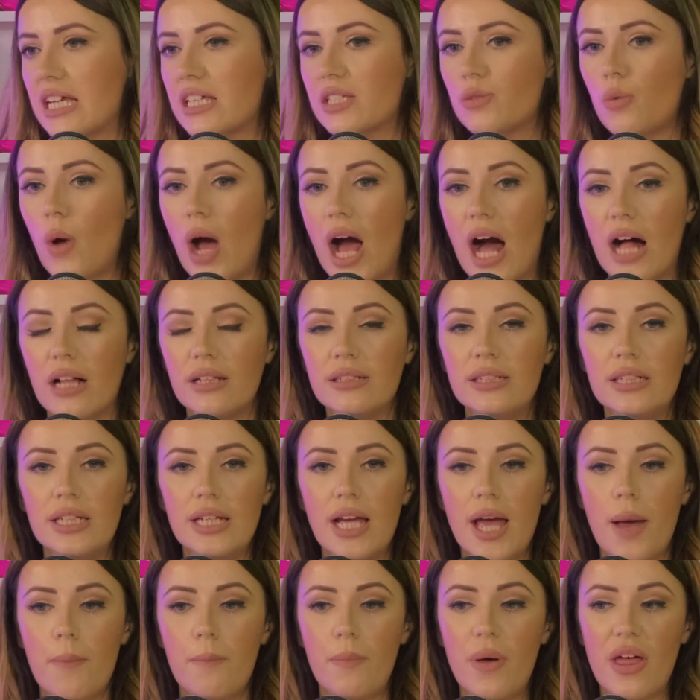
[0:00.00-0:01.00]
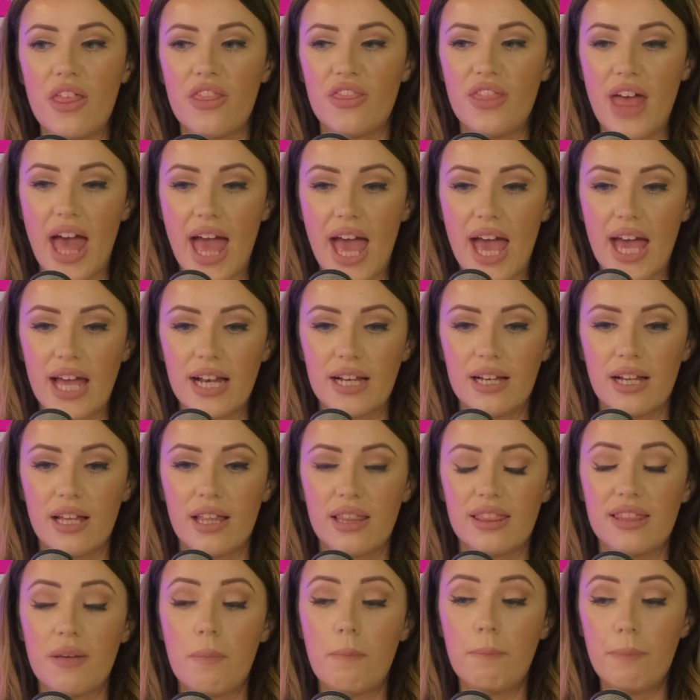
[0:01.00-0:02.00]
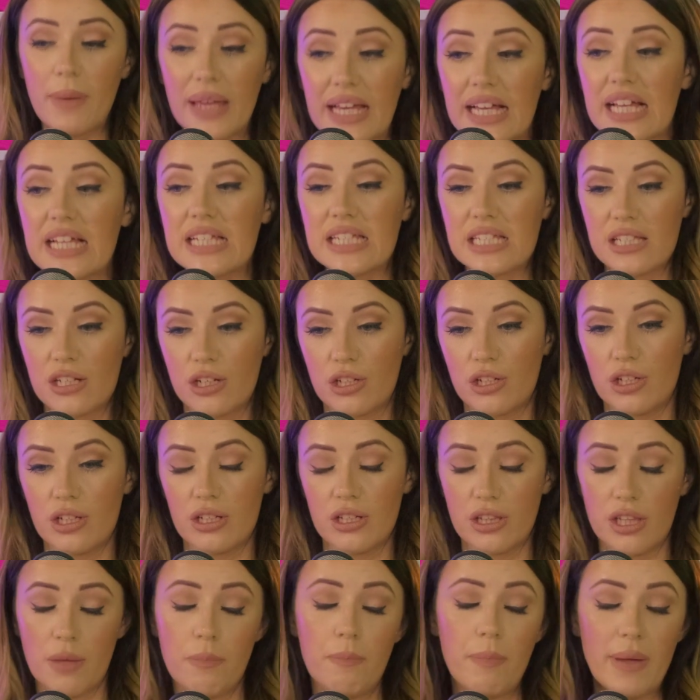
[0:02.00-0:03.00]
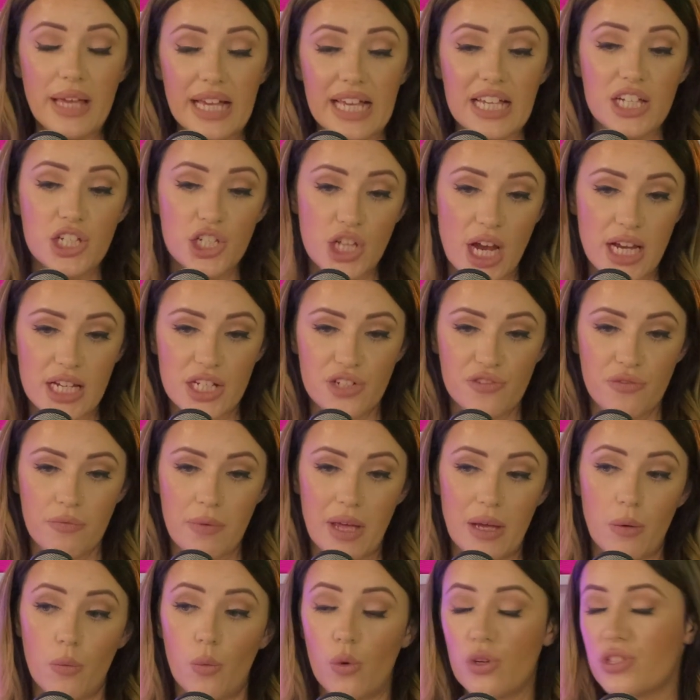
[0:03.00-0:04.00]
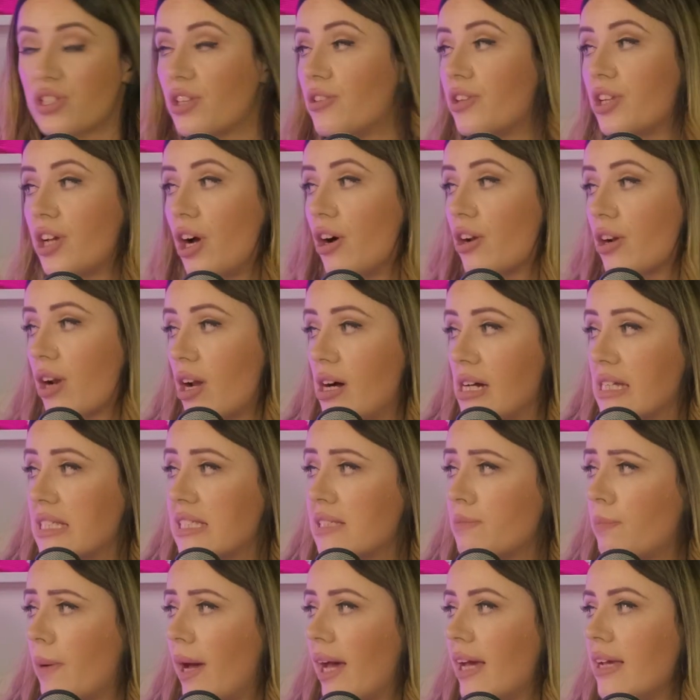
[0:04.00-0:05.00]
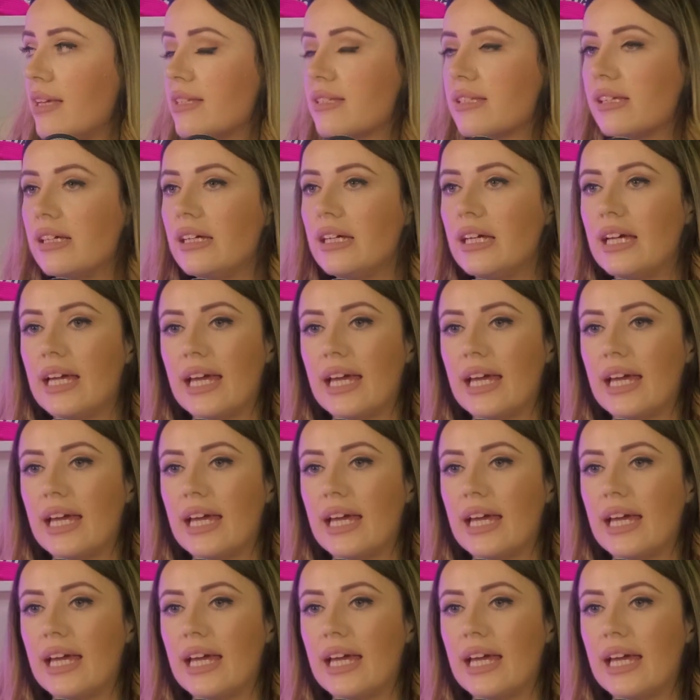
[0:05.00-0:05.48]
as well. But then the biggest change for me wasn't the online space.